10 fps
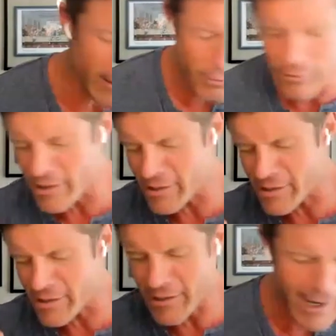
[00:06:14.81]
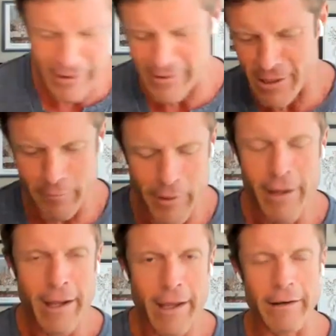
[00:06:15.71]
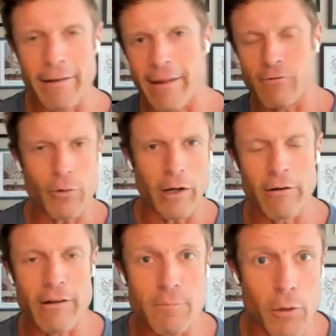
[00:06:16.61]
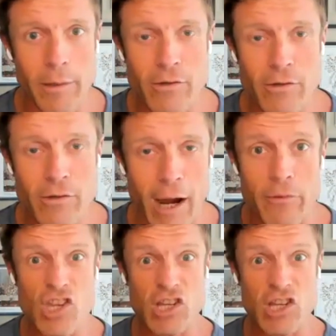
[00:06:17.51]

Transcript: running through this cave system and they trigger this booby trap.